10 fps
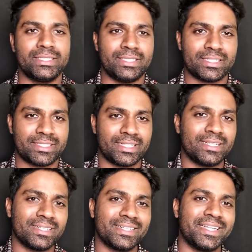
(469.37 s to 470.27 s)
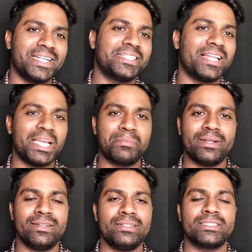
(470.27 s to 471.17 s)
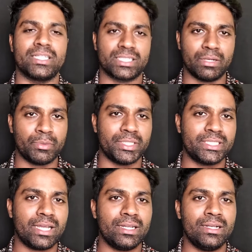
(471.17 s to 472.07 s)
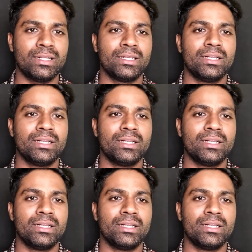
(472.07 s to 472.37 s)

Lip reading: just hit the like button, subscribe to my channel,